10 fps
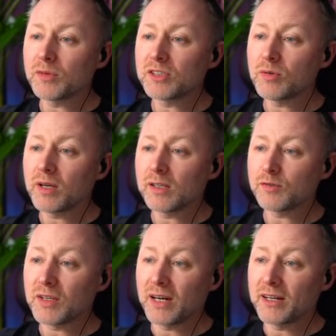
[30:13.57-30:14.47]
steal cars for
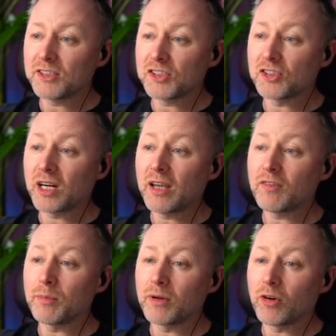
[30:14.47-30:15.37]
garages, drive
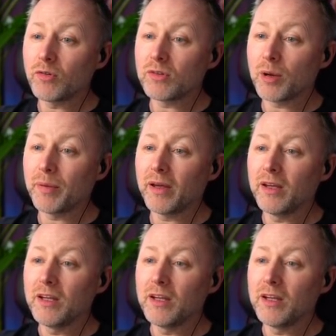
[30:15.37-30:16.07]
them around a bit,